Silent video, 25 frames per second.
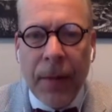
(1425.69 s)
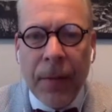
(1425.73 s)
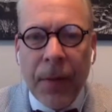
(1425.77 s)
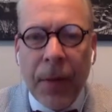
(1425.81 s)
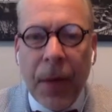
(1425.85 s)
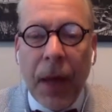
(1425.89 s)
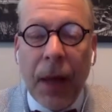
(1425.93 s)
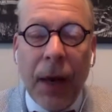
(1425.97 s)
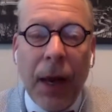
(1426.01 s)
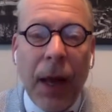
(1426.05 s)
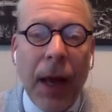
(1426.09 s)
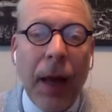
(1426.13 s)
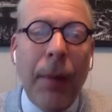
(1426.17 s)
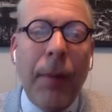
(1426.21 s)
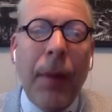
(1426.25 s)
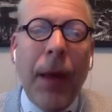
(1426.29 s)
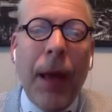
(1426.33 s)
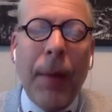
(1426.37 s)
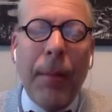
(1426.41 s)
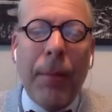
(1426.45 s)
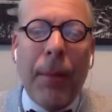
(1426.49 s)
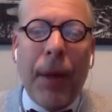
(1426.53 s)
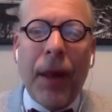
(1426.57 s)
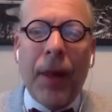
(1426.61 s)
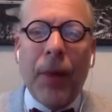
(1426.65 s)
And
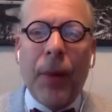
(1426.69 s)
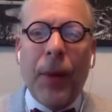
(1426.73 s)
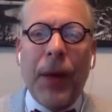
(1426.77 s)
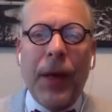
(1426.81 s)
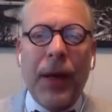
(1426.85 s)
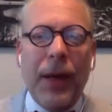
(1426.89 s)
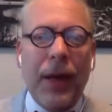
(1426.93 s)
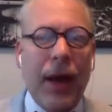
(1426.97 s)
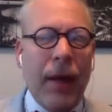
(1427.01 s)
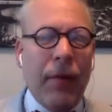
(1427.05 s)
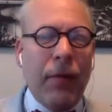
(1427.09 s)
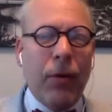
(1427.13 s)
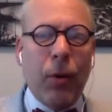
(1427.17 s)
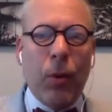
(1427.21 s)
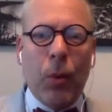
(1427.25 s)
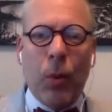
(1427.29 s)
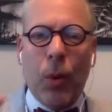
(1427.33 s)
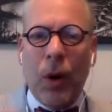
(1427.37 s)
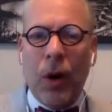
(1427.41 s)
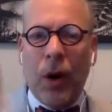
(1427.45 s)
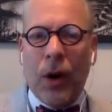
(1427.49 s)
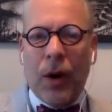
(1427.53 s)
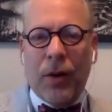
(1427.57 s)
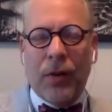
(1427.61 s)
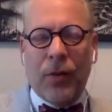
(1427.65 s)
by the way, it never
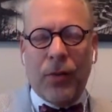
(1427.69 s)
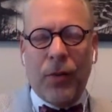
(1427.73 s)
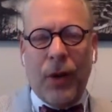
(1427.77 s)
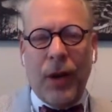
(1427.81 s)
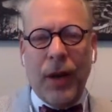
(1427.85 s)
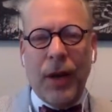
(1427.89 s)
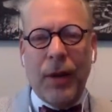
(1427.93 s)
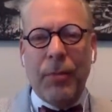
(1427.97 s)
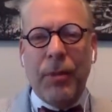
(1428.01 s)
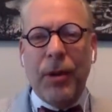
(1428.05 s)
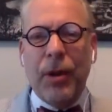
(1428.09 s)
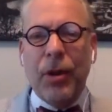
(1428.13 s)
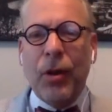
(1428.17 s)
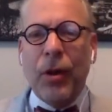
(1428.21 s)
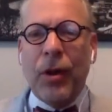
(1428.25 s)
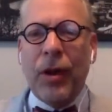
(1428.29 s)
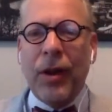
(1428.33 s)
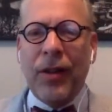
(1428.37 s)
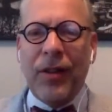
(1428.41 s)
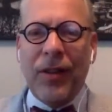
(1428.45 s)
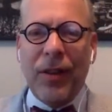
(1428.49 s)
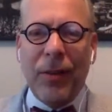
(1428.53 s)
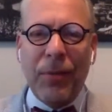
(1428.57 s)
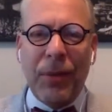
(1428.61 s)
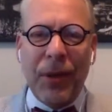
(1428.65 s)
works, right? I mean, you look
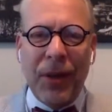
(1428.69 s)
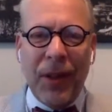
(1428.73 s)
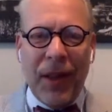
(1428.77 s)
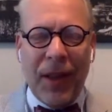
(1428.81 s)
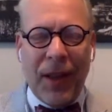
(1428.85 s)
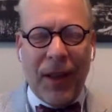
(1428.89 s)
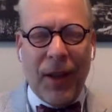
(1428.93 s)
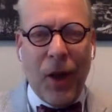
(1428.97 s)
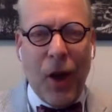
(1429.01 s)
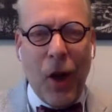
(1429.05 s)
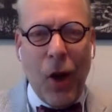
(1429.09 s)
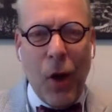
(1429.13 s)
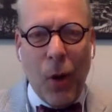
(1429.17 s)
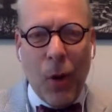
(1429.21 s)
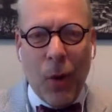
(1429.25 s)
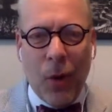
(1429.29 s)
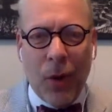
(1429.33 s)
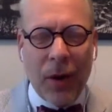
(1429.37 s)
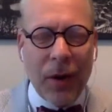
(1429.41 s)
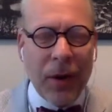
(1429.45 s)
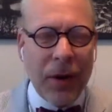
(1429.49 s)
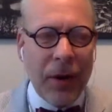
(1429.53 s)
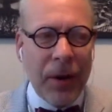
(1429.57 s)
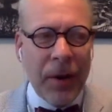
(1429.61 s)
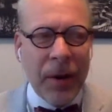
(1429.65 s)
at something like Coke,
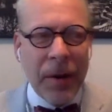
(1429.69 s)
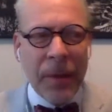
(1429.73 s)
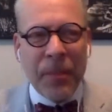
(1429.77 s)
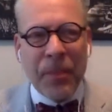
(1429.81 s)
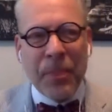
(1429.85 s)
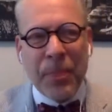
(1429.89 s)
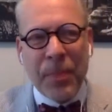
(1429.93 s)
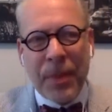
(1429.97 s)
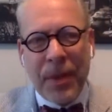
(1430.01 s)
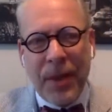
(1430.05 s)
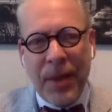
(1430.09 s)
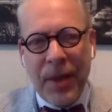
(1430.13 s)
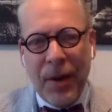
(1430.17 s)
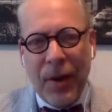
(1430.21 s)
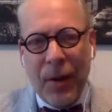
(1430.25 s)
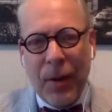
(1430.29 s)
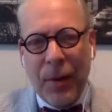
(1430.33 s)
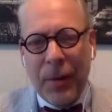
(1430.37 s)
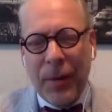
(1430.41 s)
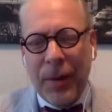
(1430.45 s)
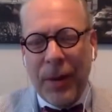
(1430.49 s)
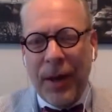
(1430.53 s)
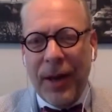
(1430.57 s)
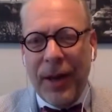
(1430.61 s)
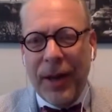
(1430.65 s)

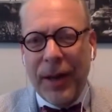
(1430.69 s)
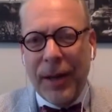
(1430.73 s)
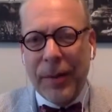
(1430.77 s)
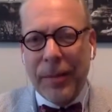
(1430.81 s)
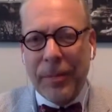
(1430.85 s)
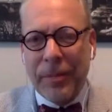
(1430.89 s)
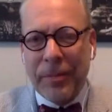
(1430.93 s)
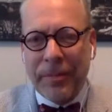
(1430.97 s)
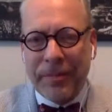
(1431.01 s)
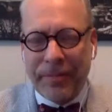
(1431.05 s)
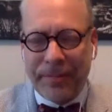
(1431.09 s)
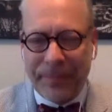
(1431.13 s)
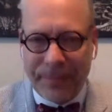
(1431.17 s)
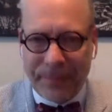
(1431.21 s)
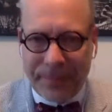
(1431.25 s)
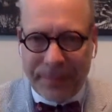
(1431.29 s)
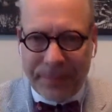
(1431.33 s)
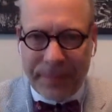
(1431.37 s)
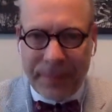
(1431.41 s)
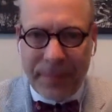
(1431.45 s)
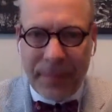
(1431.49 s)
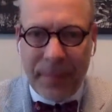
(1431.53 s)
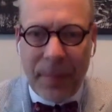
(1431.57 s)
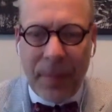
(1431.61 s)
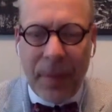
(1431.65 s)

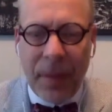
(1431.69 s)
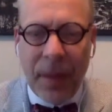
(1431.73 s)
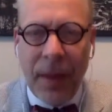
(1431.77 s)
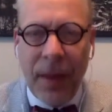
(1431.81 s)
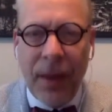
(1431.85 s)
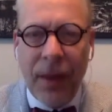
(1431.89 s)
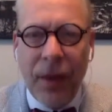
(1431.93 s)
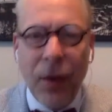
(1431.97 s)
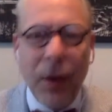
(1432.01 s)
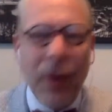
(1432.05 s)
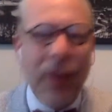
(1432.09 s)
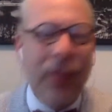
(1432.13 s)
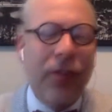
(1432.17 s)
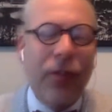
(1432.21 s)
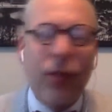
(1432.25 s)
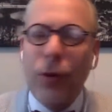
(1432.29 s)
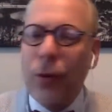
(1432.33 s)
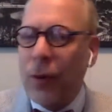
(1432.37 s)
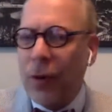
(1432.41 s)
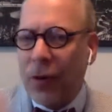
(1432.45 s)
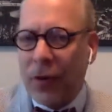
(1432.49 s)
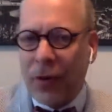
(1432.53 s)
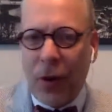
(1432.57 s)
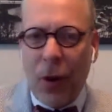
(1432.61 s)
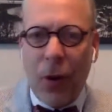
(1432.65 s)
as
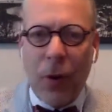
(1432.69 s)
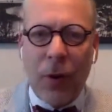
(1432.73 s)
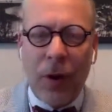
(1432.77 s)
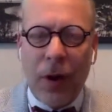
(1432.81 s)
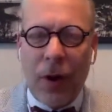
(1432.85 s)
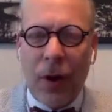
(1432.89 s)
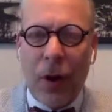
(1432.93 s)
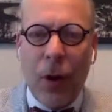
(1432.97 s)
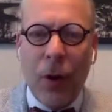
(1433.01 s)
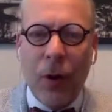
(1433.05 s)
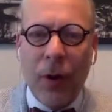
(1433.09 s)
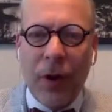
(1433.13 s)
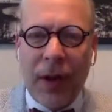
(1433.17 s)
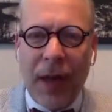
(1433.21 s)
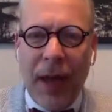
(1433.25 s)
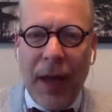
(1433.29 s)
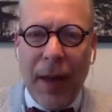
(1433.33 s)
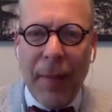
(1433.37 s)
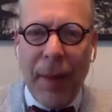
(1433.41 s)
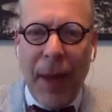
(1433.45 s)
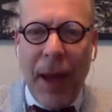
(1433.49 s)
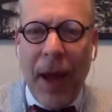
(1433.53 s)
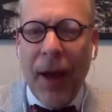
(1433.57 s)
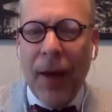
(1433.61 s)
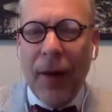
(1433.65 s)
soon as Coca-Cola
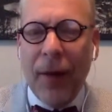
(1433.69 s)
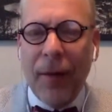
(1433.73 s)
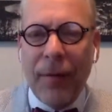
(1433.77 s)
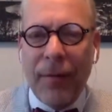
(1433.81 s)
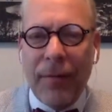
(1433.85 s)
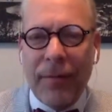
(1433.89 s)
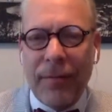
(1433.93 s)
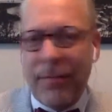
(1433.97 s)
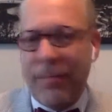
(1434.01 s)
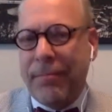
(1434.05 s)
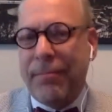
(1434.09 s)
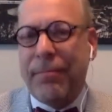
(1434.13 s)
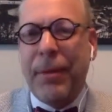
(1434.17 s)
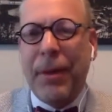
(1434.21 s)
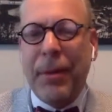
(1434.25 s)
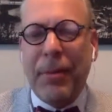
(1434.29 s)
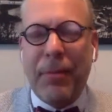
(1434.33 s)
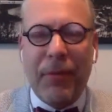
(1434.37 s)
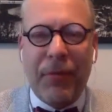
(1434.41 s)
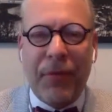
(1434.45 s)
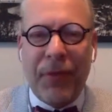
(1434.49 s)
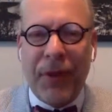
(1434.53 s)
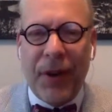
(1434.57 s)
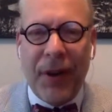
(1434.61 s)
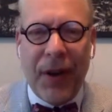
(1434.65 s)
came out,
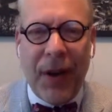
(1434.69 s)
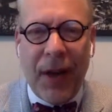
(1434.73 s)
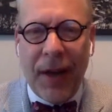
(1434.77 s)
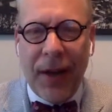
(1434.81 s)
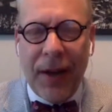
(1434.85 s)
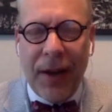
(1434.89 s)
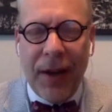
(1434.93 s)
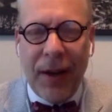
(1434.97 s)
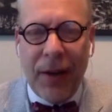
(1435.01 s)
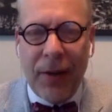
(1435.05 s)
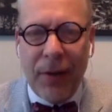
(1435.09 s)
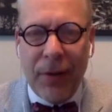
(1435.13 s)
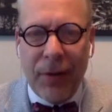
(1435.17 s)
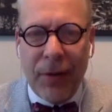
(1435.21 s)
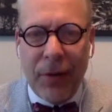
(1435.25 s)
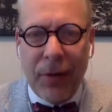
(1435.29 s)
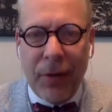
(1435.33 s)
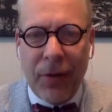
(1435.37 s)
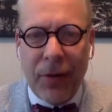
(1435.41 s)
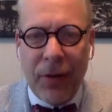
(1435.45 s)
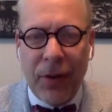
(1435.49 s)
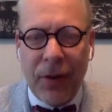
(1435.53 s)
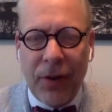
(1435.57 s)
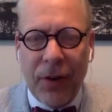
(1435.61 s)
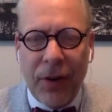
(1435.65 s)
people figured out how to
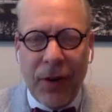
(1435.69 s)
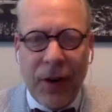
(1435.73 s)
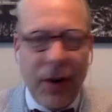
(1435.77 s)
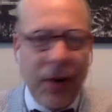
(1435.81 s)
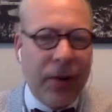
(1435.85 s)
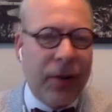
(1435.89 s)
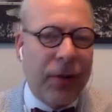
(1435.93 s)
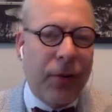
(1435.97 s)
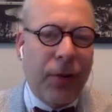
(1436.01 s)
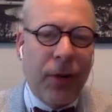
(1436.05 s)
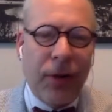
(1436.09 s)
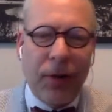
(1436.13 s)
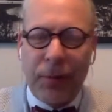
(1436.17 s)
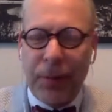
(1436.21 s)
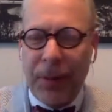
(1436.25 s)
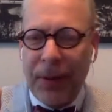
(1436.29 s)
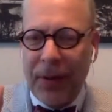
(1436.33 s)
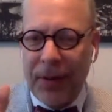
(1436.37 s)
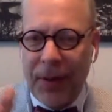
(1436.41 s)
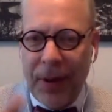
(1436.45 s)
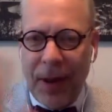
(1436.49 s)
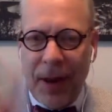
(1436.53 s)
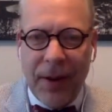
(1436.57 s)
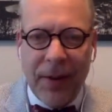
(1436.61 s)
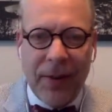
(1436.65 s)
reverse engineer it. The recipe
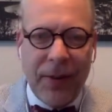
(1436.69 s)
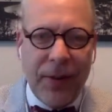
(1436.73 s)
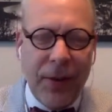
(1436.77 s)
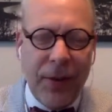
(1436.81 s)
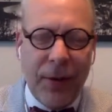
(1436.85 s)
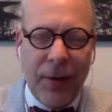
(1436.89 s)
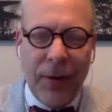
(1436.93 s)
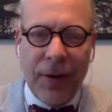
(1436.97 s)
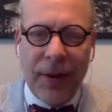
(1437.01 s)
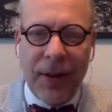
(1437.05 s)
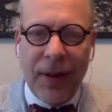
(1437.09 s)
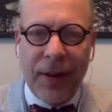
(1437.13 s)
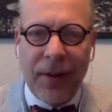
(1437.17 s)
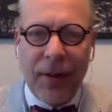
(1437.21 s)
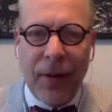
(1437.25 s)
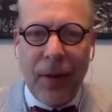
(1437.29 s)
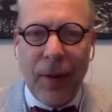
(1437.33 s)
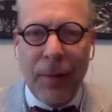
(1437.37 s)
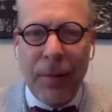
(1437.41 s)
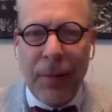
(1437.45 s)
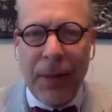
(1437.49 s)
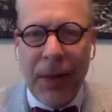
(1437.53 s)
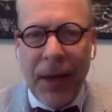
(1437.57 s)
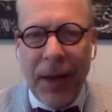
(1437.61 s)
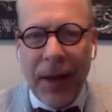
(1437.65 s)
is not a secret. That's
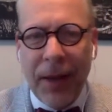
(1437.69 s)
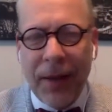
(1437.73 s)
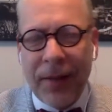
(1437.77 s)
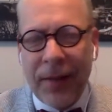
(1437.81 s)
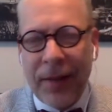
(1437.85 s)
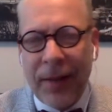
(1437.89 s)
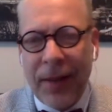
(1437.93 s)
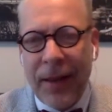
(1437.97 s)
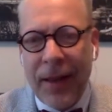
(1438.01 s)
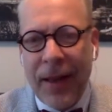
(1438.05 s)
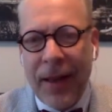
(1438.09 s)
all BS.